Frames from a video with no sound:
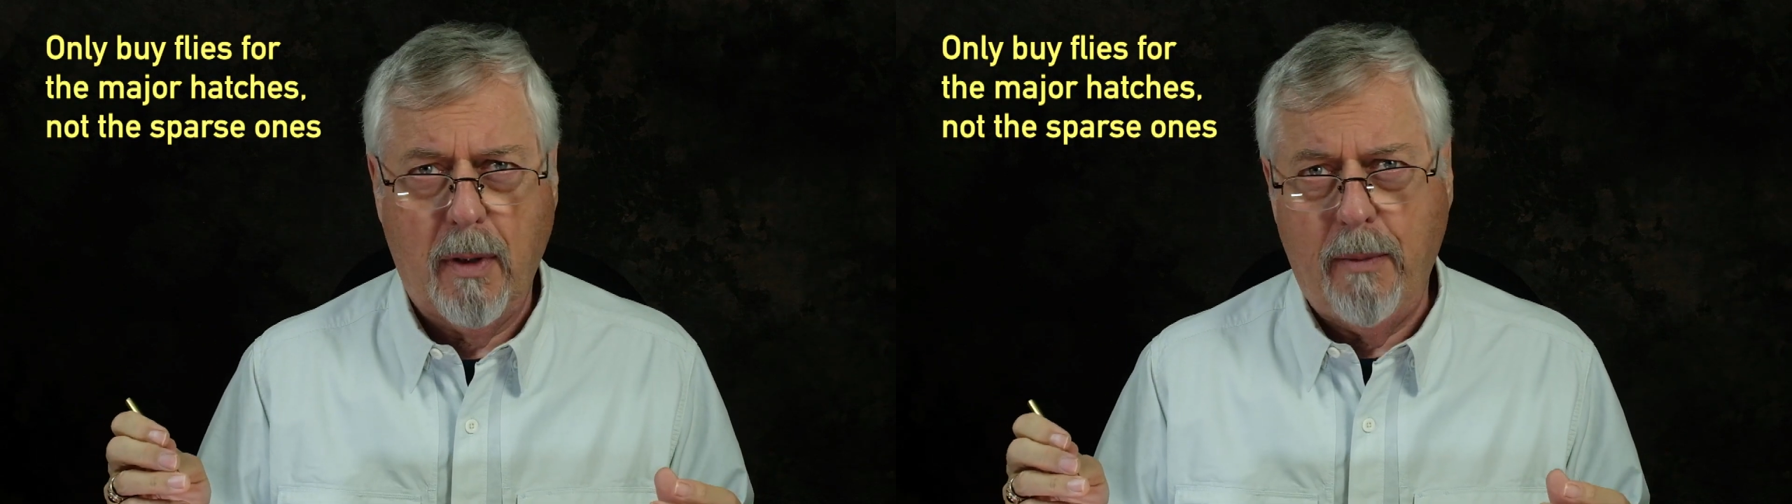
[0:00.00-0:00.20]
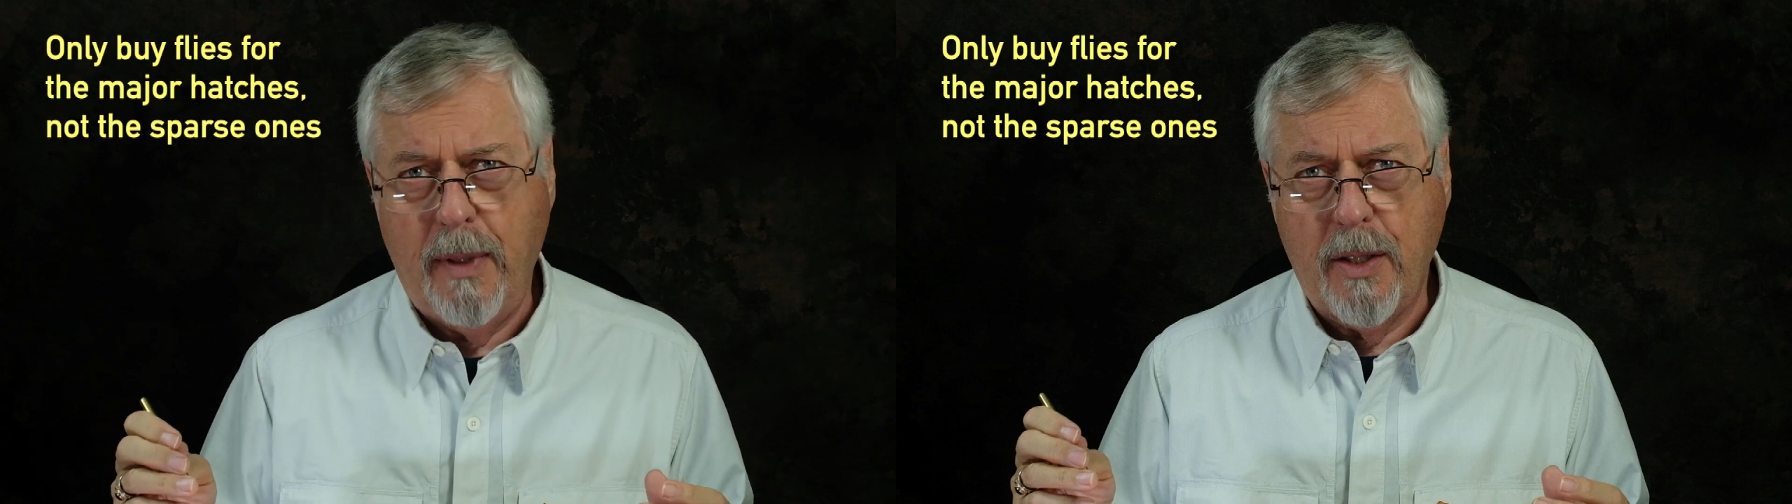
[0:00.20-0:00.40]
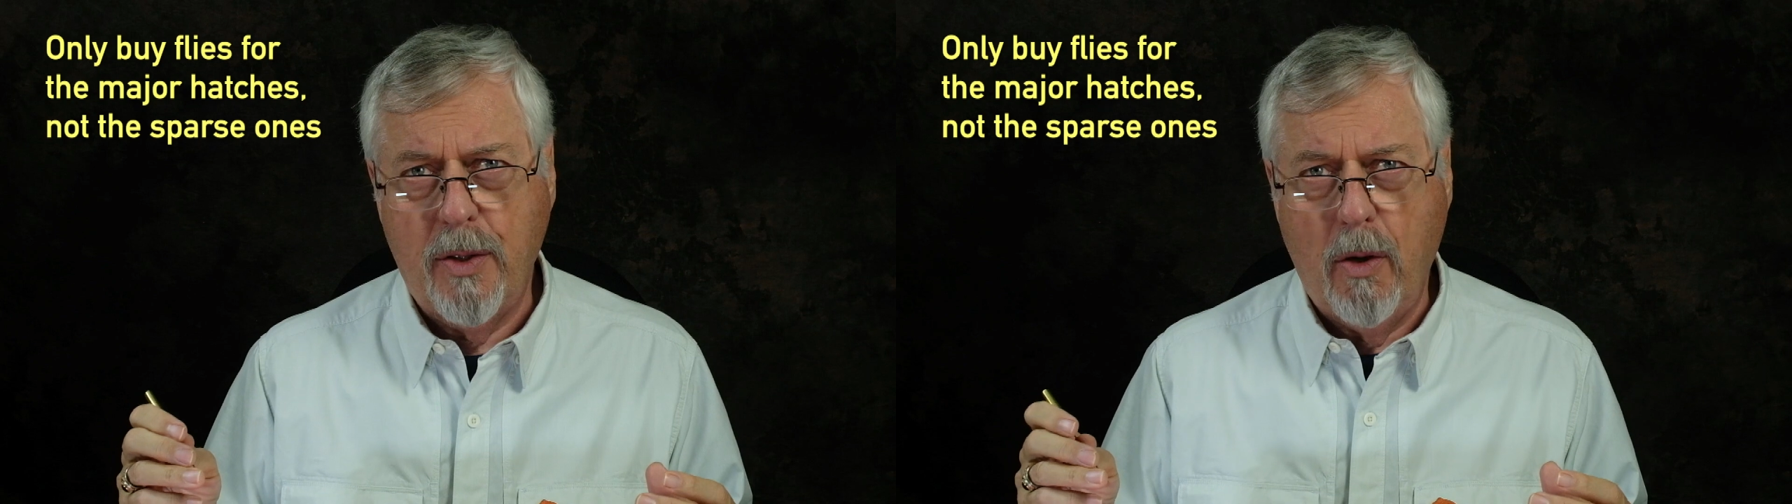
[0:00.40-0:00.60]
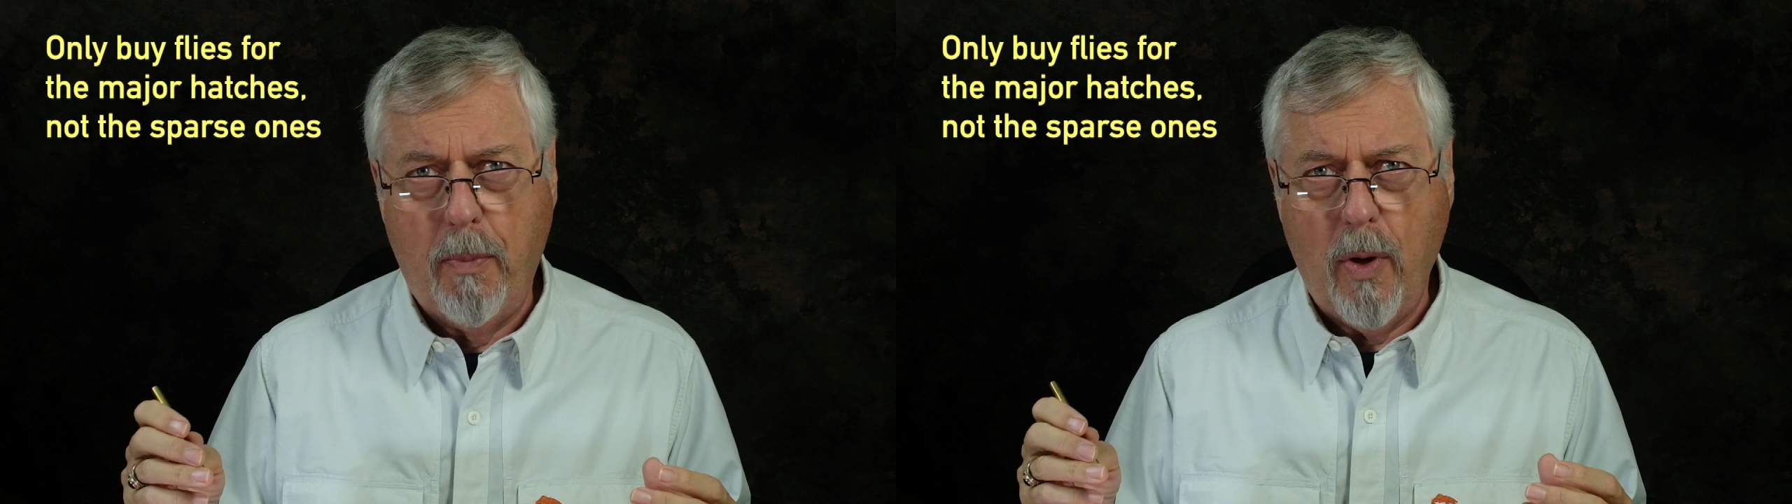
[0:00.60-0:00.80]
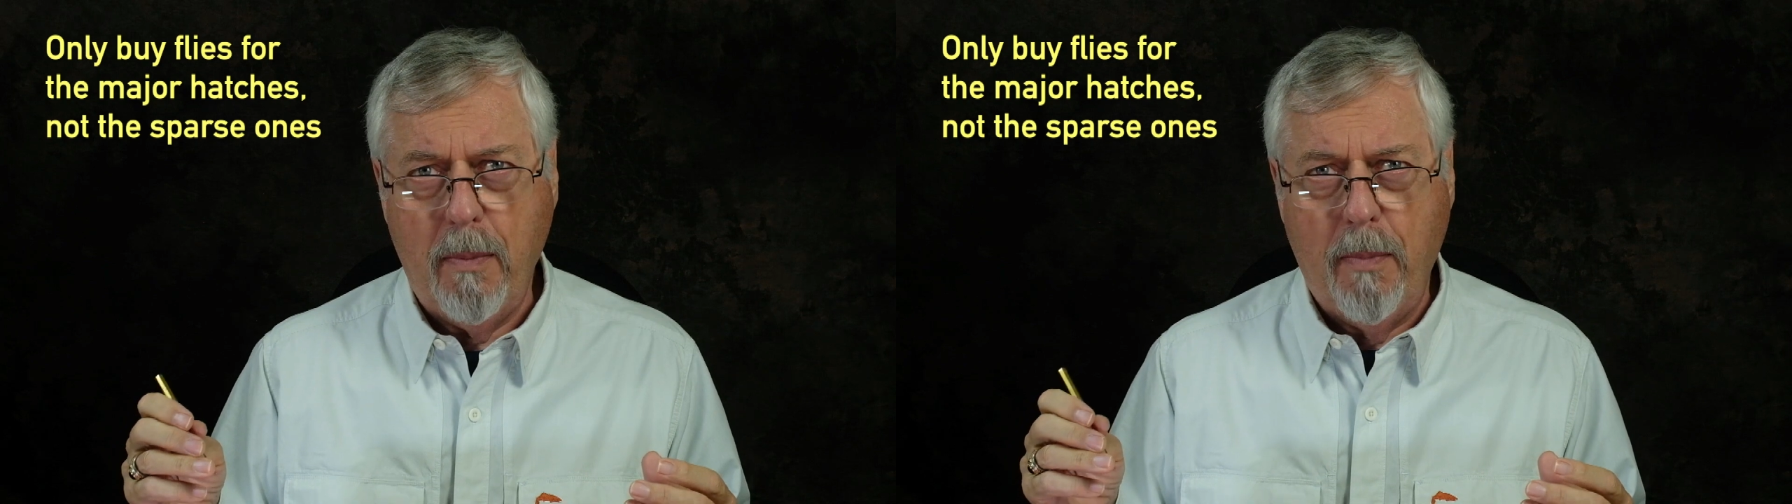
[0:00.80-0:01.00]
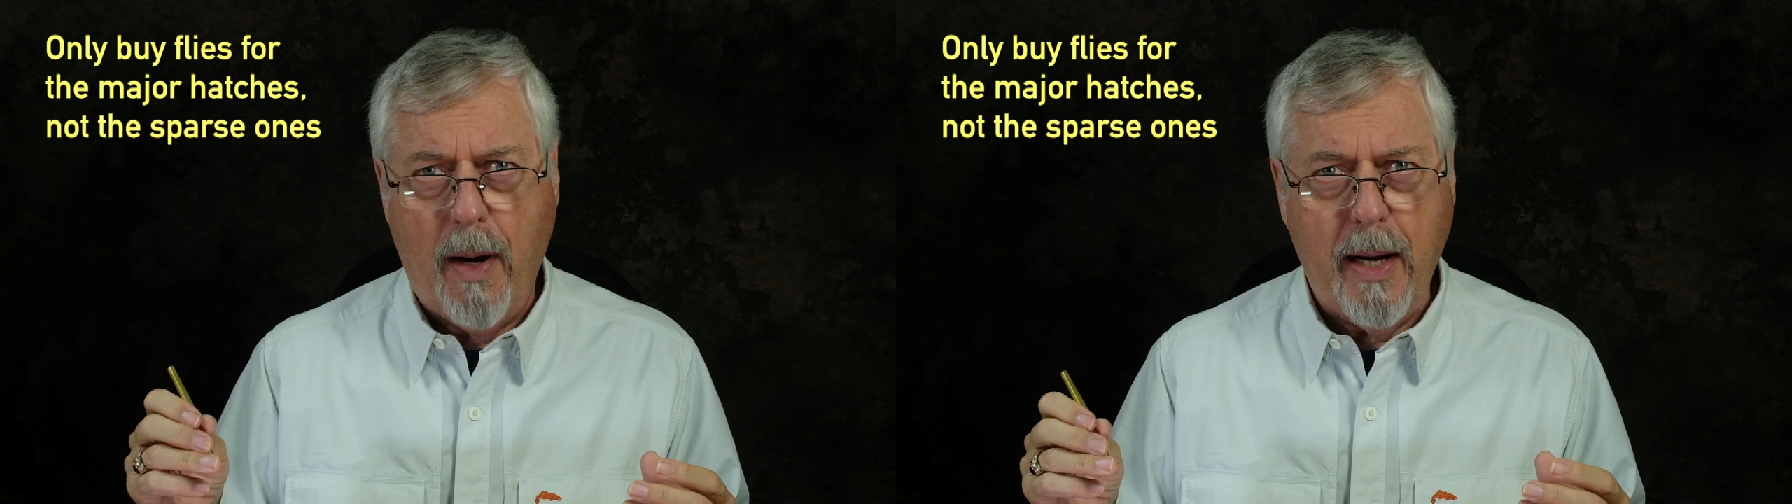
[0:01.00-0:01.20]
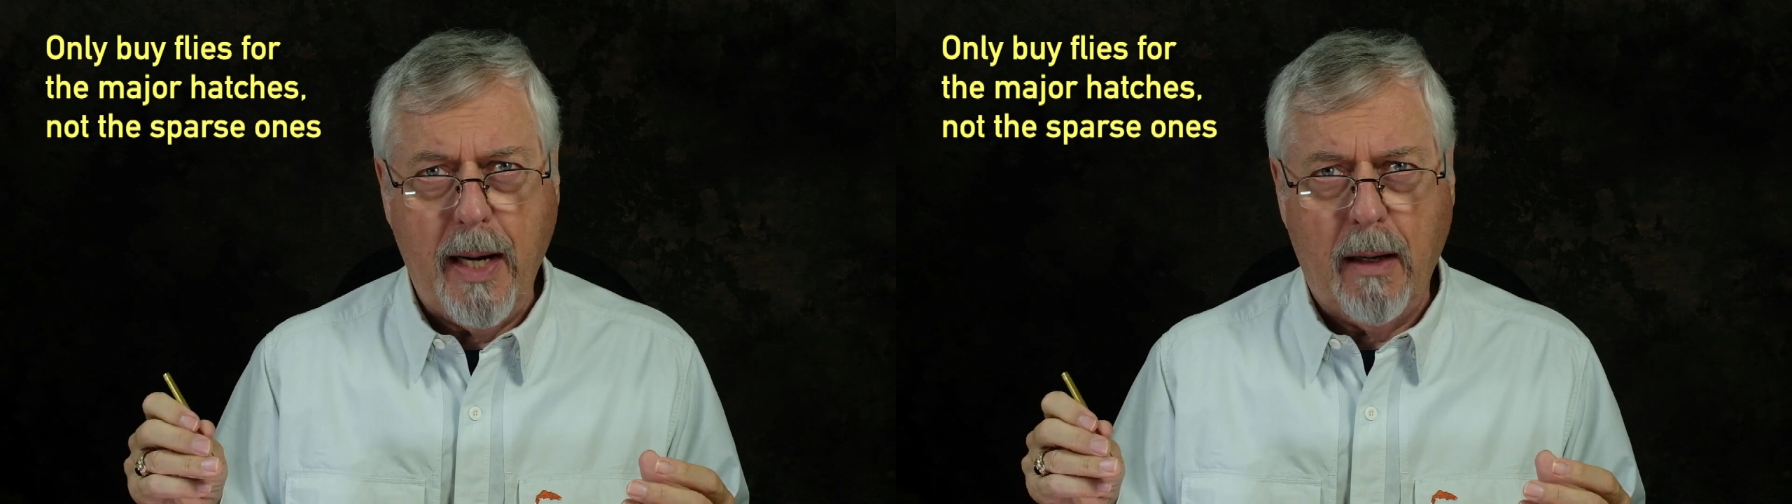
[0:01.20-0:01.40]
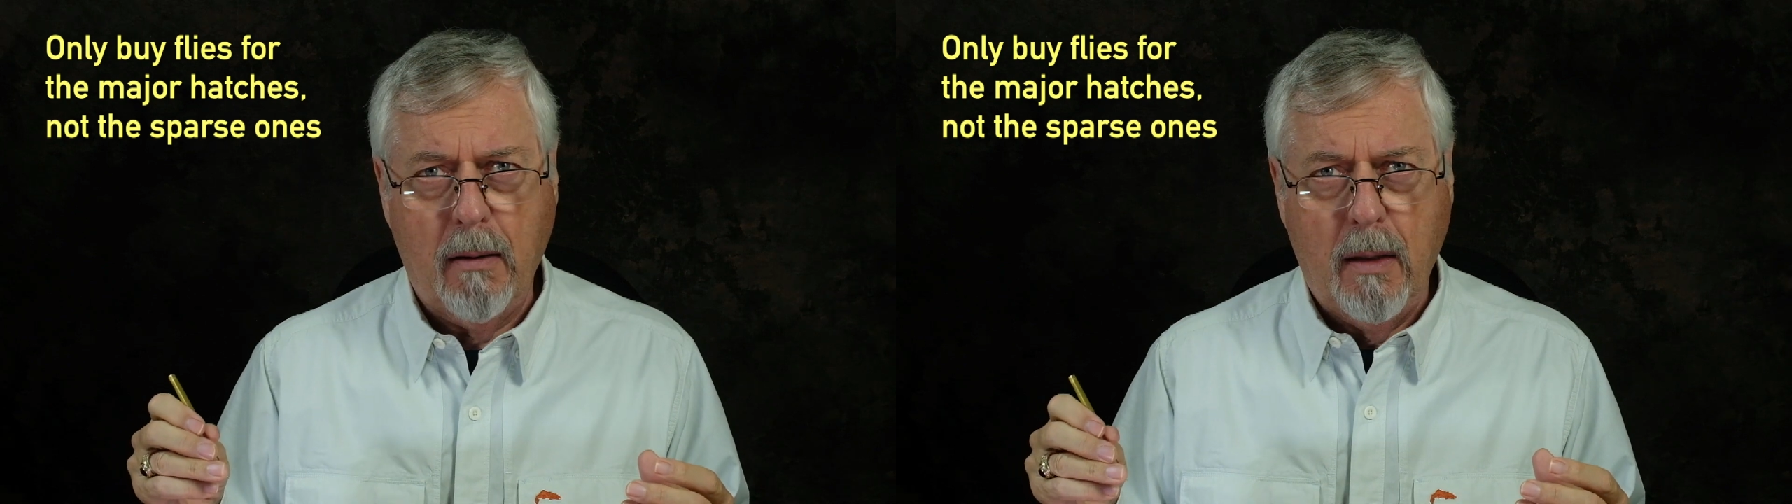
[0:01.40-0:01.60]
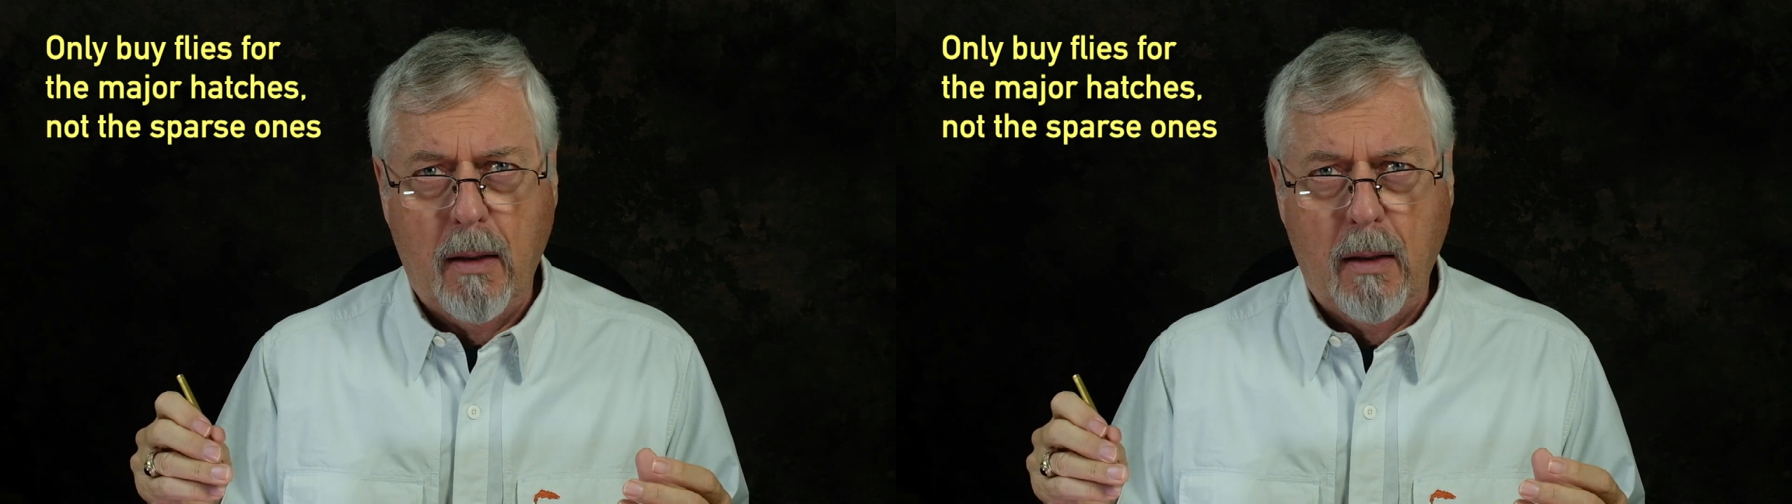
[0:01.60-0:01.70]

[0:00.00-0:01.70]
I mean, it's no point buying